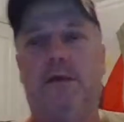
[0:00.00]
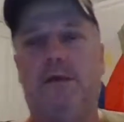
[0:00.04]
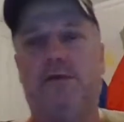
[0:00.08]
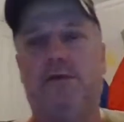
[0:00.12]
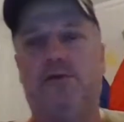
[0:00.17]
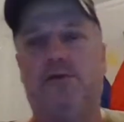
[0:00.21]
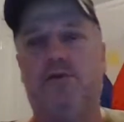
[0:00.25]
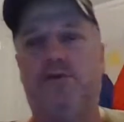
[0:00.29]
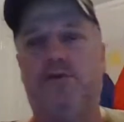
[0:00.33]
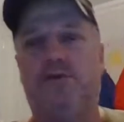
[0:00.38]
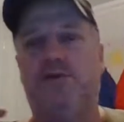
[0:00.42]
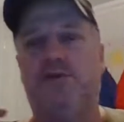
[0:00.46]

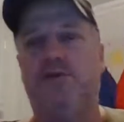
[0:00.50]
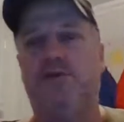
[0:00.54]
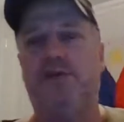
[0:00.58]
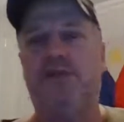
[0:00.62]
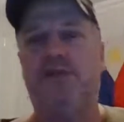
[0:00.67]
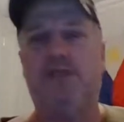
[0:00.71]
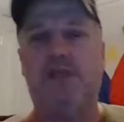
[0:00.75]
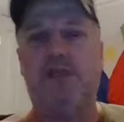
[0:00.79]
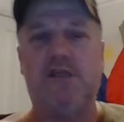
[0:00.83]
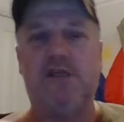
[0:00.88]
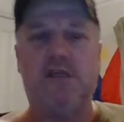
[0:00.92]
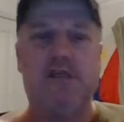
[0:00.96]
Talk to each
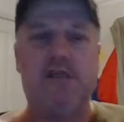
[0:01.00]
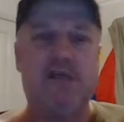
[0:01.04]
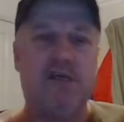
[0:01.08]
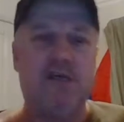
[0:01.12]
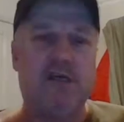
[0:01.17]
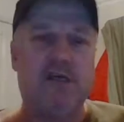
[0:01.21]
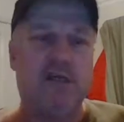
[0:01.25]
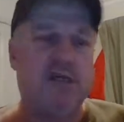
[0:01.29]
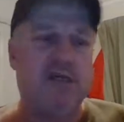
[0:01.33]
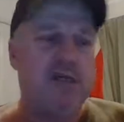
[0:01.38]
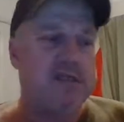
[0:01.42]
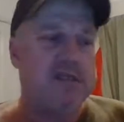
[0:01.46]
other,
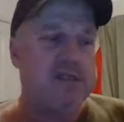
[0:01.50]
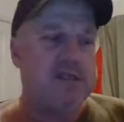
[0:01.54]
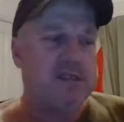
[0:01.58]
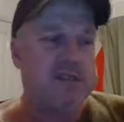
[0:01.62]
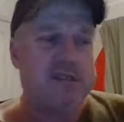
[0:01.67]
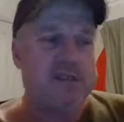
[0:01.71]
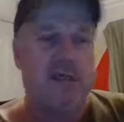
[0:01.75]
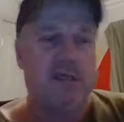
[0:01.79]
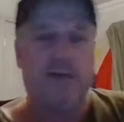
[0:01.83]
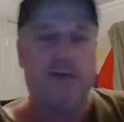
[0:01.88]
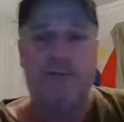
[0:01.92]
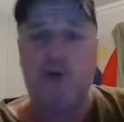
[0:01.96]
guys. I
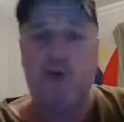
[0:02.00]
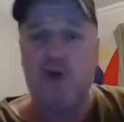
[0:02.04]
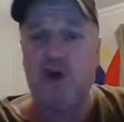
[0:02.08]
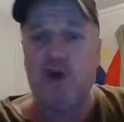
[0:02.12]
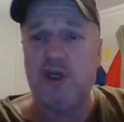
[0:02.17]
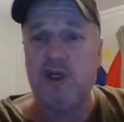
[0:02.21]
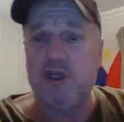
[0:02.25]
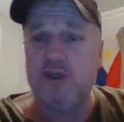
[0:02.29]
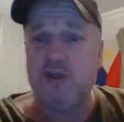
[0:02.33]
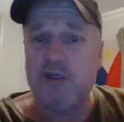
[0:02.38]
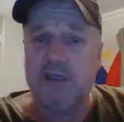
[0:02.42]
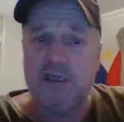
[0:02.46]
don't
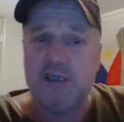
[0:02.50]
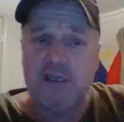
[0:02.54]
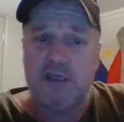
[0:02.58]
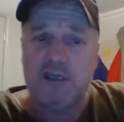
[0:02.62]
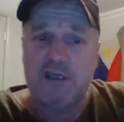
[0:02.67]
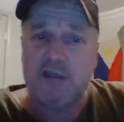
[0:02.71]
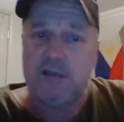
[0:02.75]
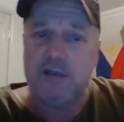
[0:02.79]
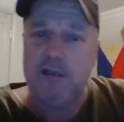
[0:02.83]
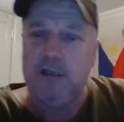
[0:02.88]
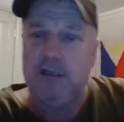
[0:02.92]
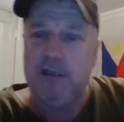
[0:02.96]
mind. I
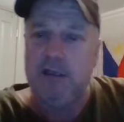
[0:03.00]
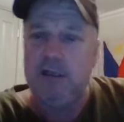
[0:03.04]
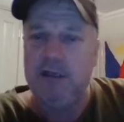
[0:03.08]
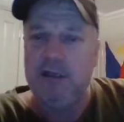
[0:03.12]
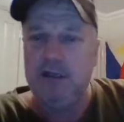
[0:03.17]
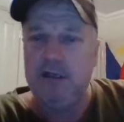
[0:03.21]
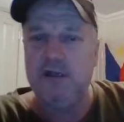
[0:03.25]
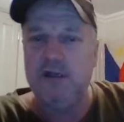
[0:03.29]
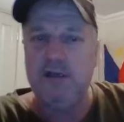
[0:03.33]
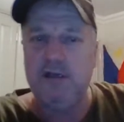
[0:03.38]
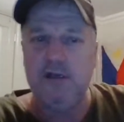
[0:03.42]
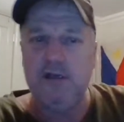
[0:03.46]
can,
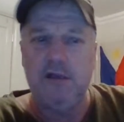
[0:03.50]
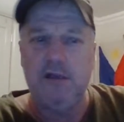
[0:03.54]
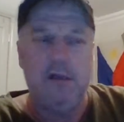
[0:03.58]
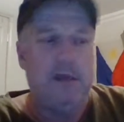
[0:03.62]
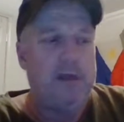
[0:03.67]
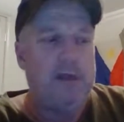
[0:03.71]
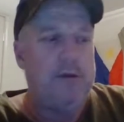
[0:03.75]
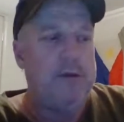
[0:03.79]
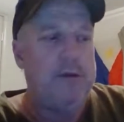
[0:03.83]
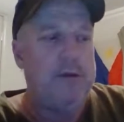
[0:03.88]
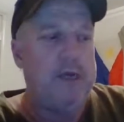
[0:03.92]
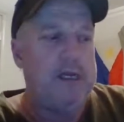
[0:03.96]

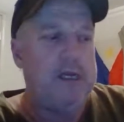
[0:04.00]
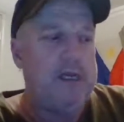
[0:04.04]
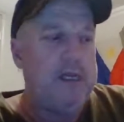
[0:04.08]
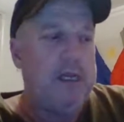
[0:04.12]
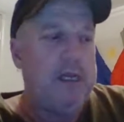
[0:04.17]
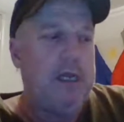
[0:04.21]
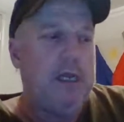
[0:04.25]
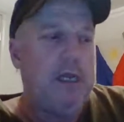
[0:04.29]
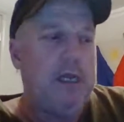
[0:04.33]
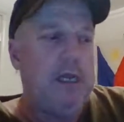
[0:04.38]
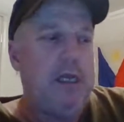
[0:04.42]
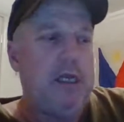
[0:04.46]
but
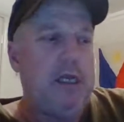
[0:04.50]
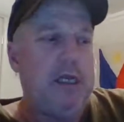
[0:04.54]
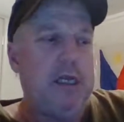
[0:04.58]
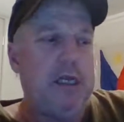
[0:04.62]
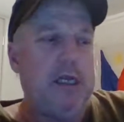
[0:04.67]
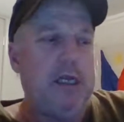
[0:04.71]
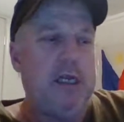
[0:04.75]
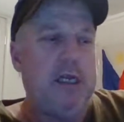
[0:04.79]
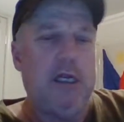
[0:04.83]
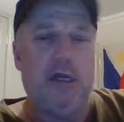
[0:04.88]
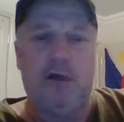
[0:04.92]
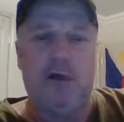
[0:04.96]

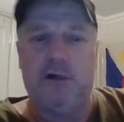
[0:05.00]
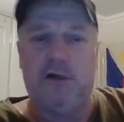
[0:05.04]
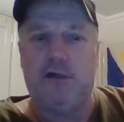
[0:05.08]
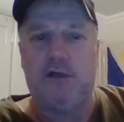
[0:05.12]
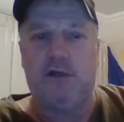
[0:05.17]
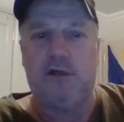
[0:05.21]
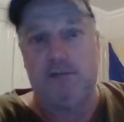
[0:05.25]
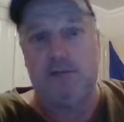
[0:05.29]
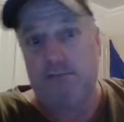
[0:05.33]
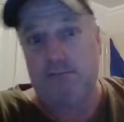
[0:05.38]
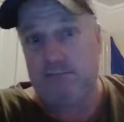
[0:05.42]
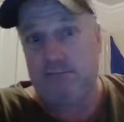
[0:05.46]
I
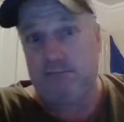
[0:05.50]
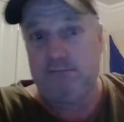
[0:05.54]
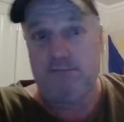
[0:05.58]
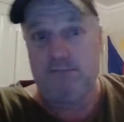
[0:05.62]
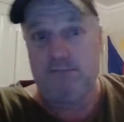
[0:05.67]
can.